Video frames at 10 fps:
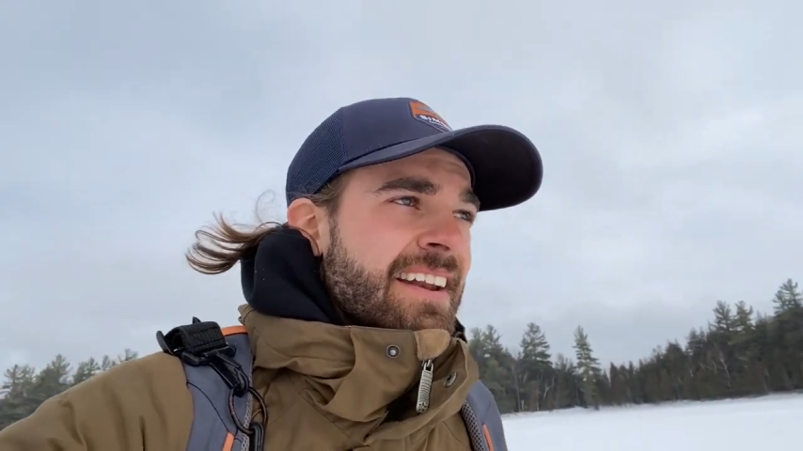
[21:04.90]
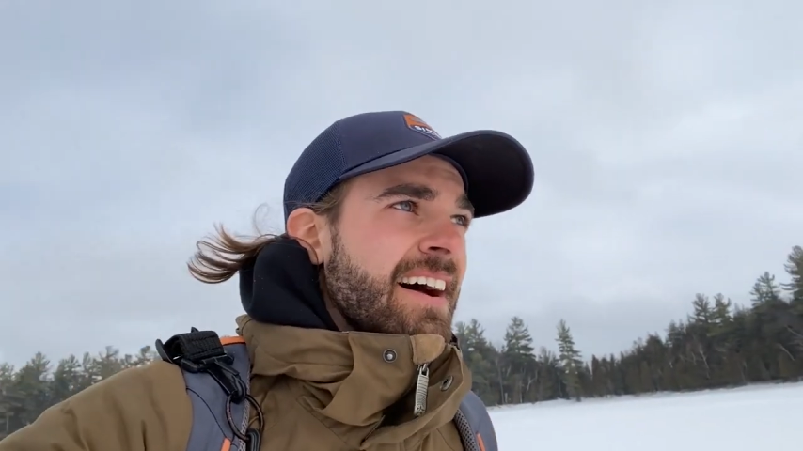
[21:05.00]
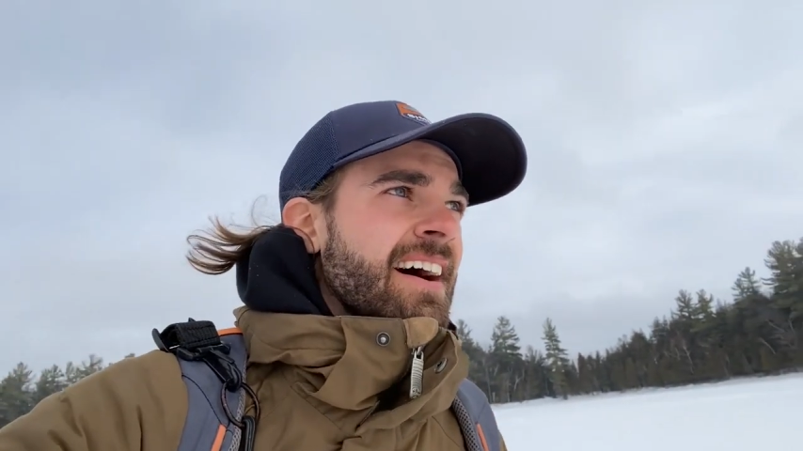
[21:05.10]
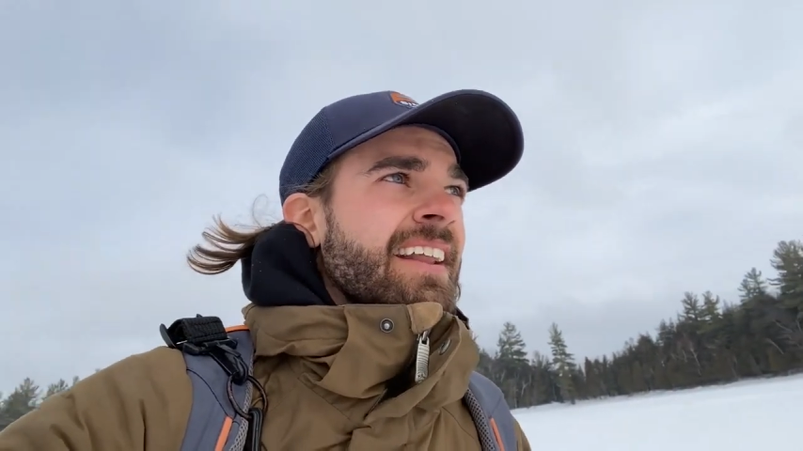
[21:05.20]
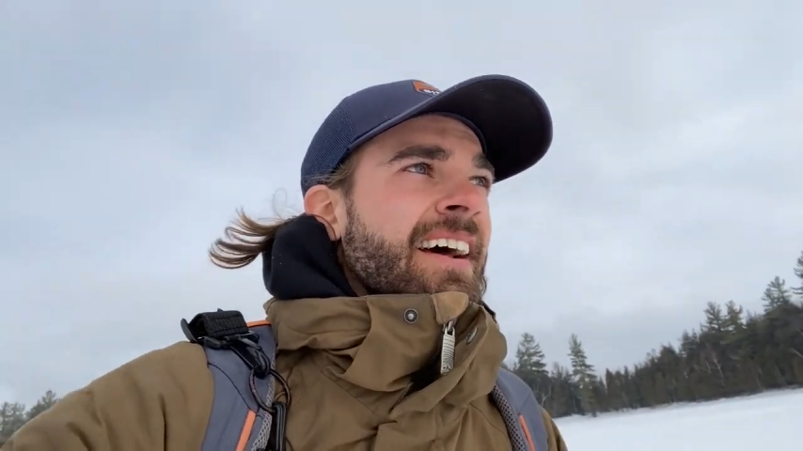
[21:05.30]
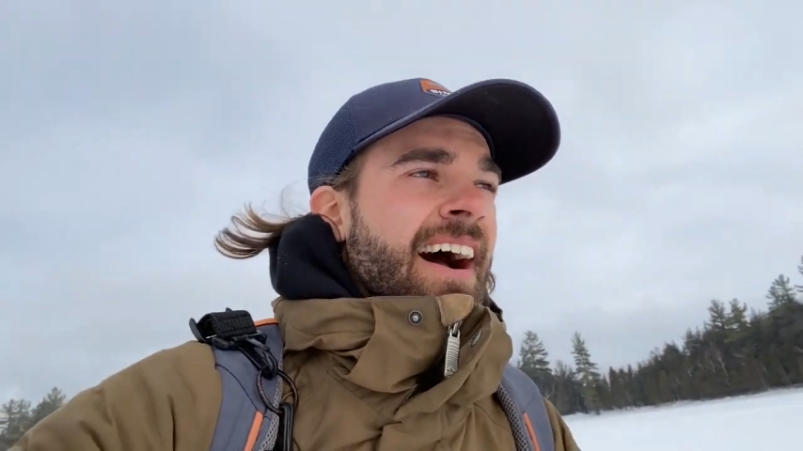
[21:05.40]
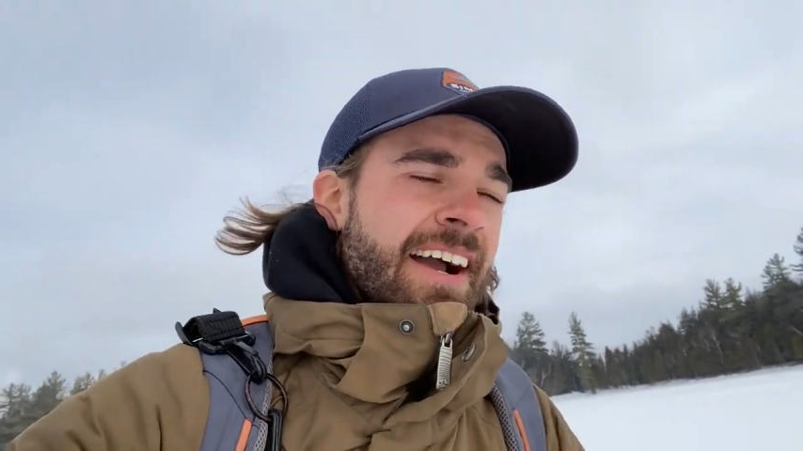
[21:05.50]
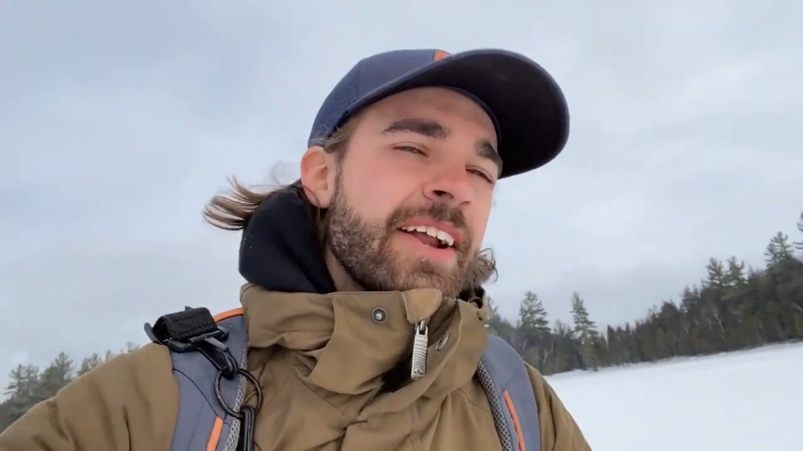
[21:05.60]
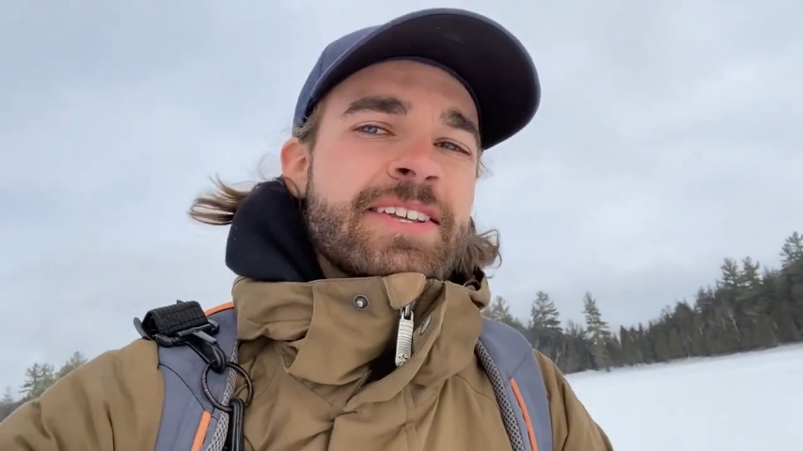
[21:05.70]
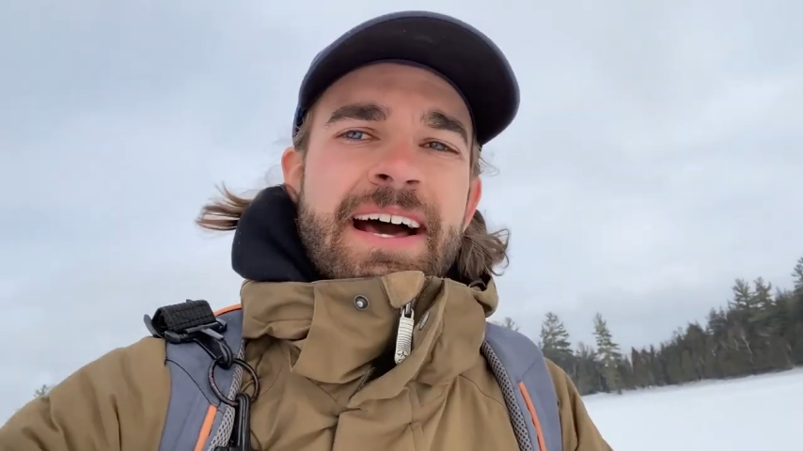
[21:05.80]
And uh,
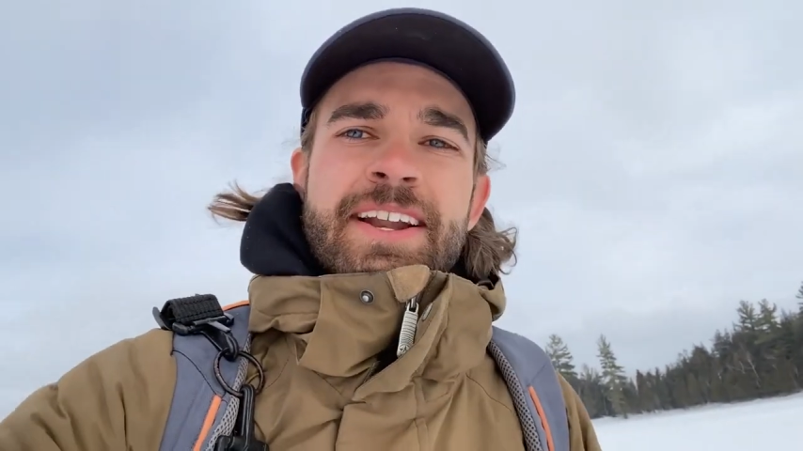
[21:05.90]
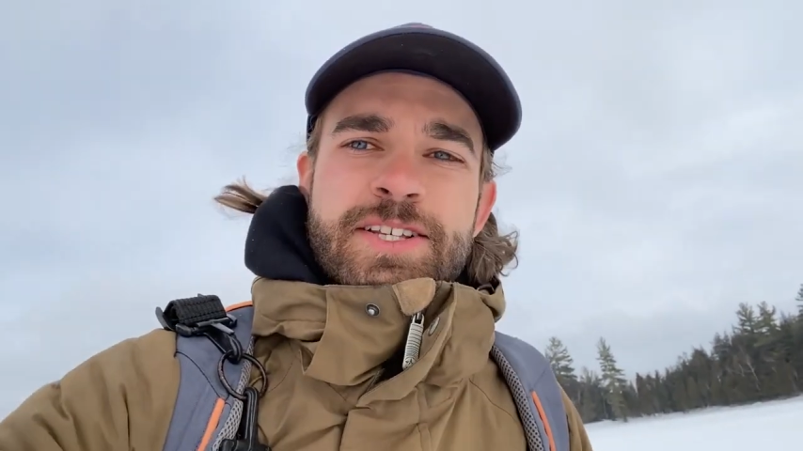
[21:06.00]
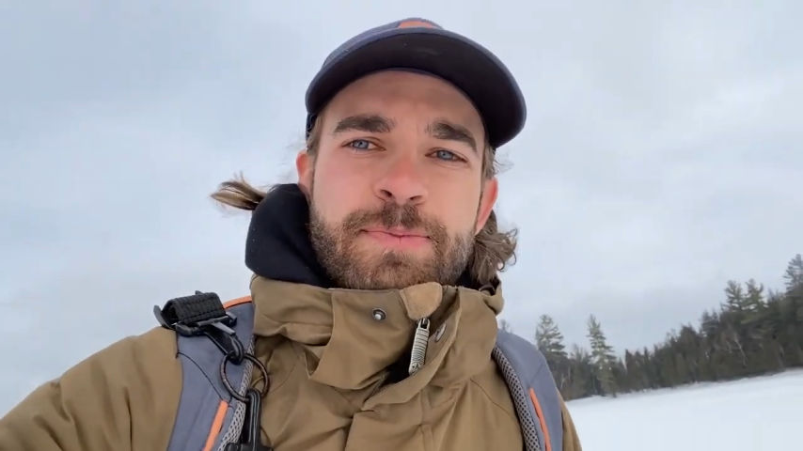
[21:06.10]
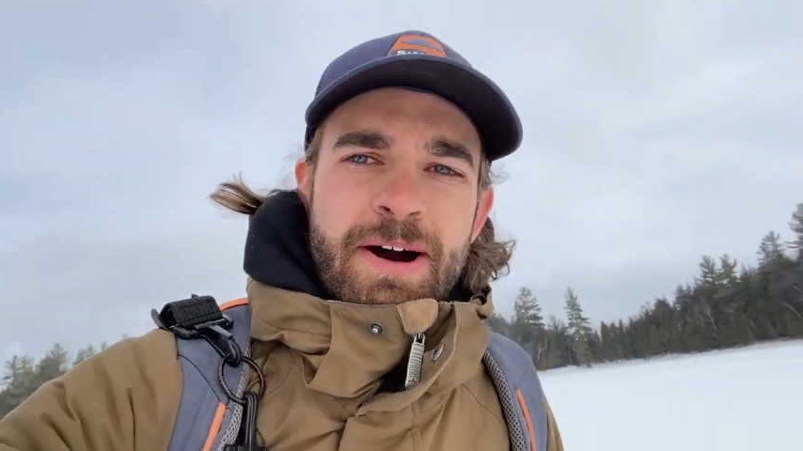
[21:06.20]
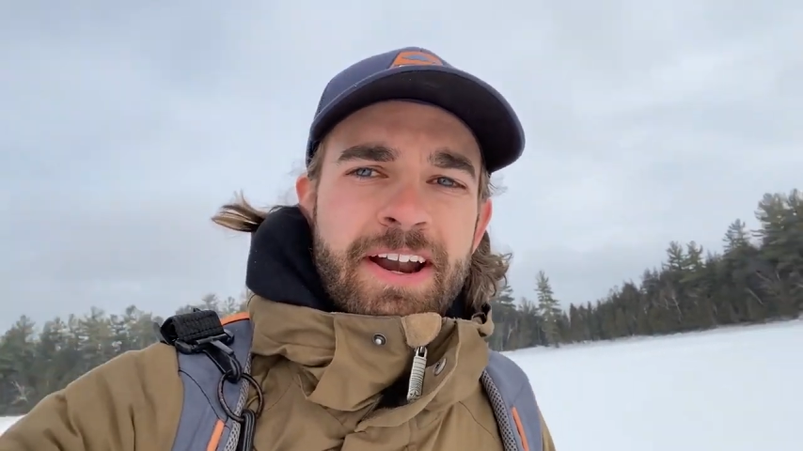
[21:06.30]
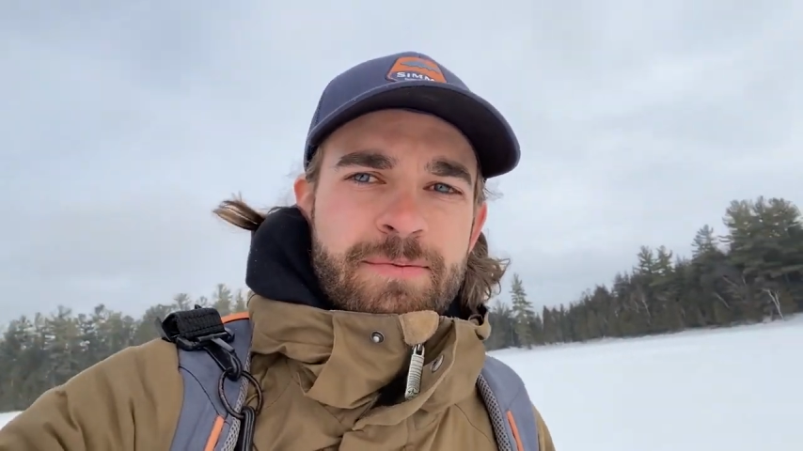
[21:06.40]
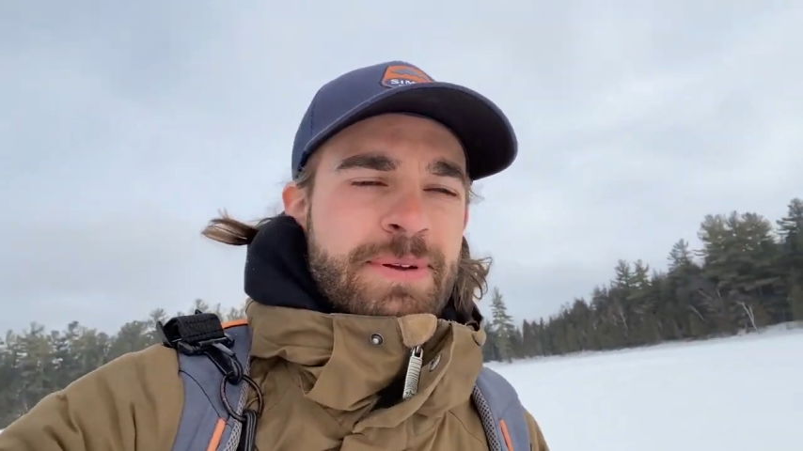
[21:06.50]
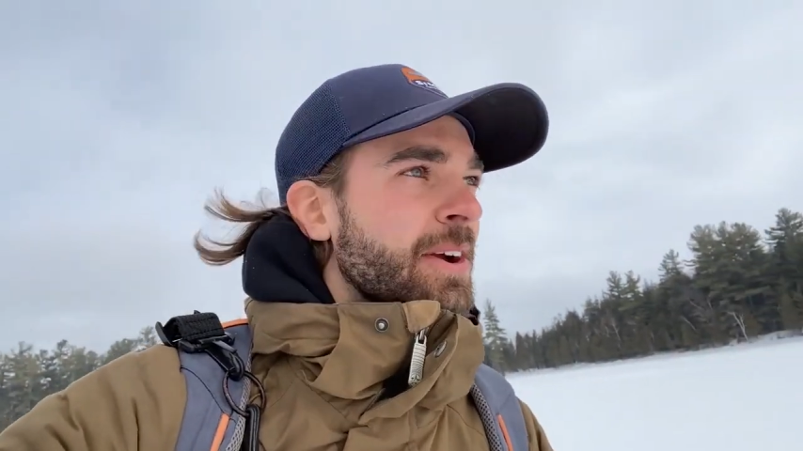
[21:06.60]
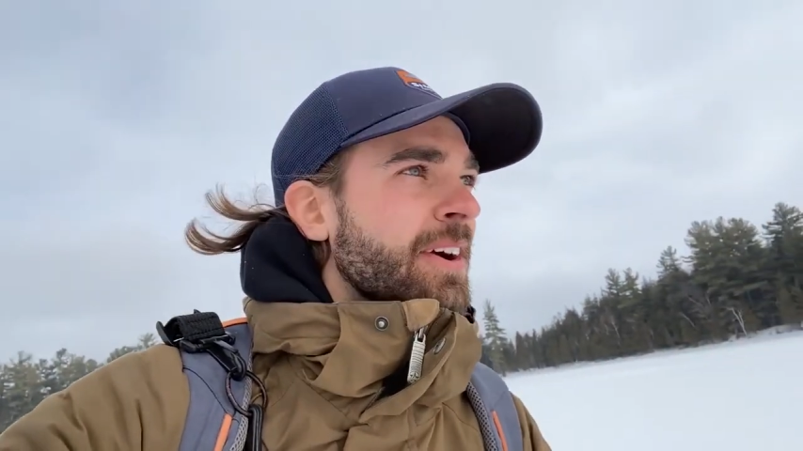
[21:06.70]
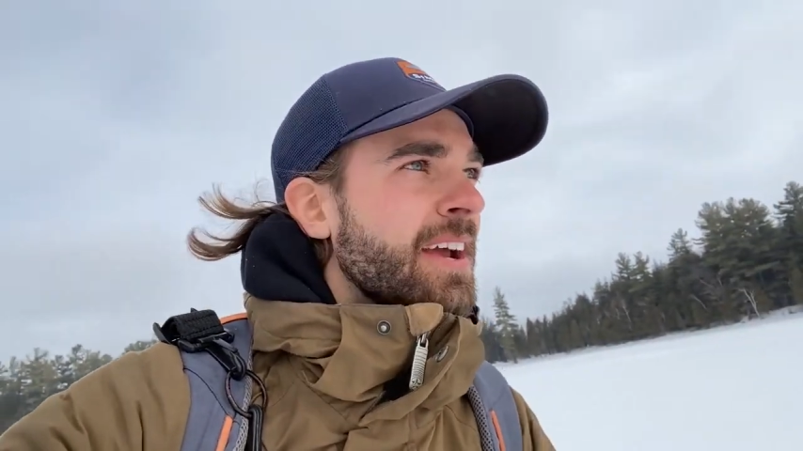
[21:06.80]
I got a, I had a spot
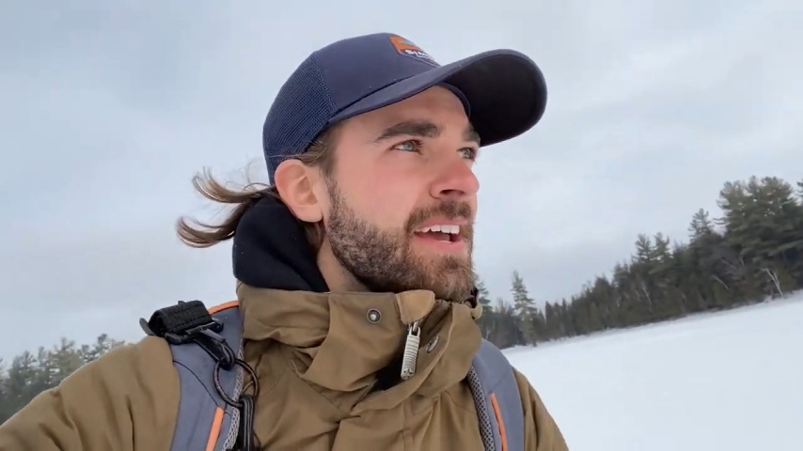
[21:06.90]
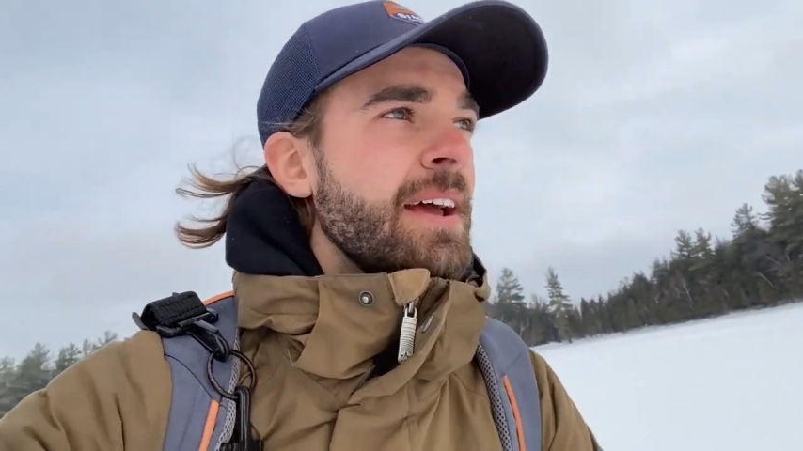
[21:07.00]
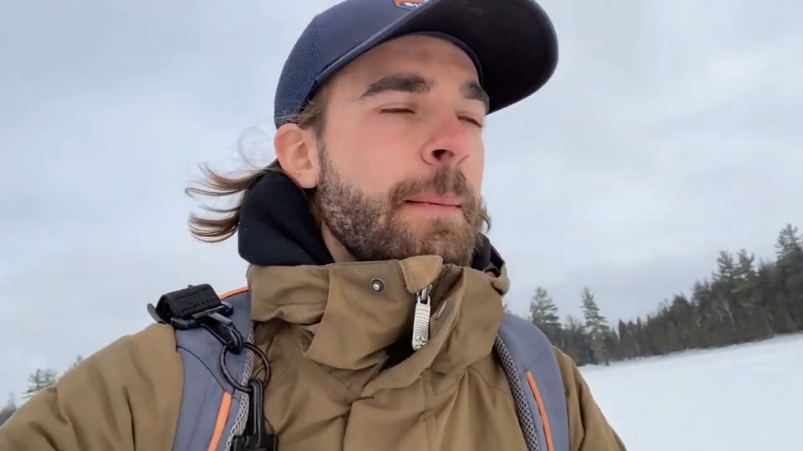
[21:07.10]
up here,